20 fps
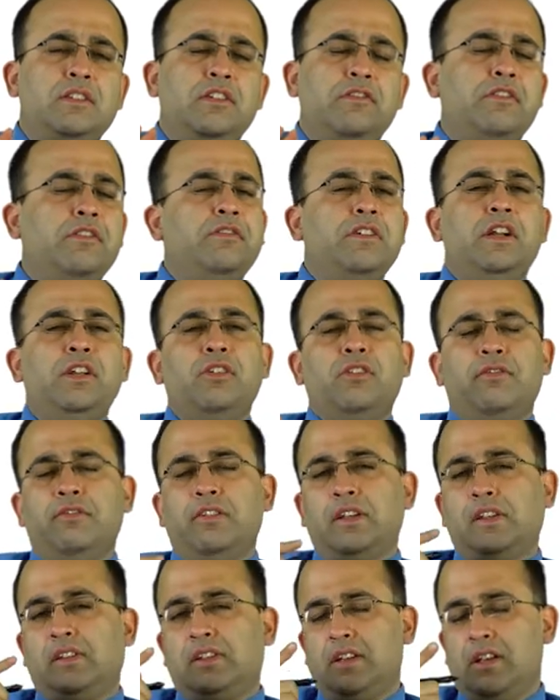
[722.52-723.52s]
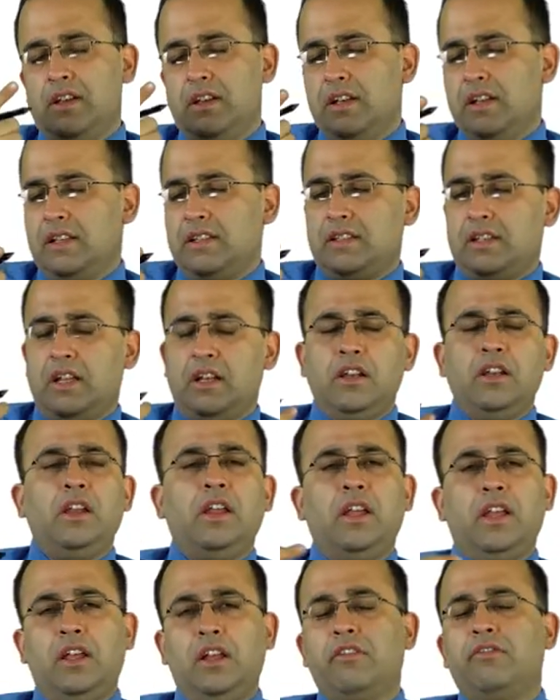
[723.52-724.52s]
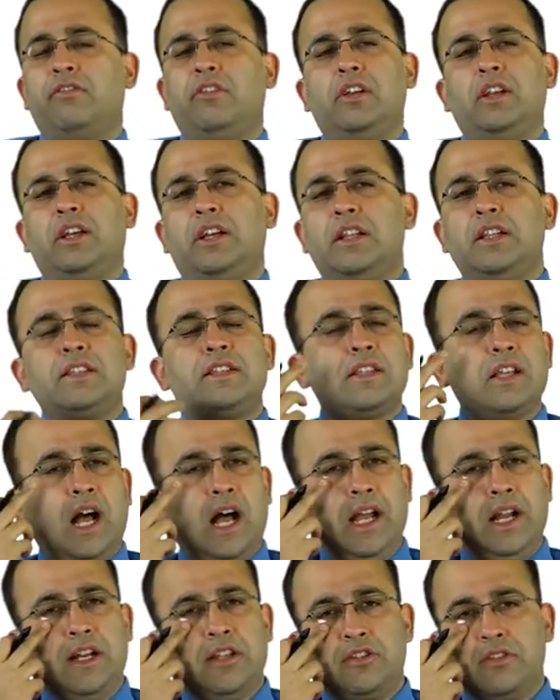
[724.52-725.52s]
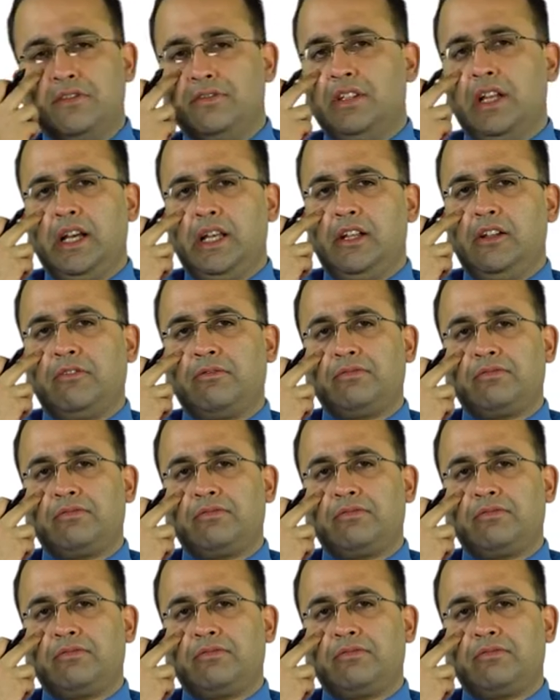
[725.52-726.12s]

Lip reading: three were very obvious. Skin, hair follicles, iris of the eye.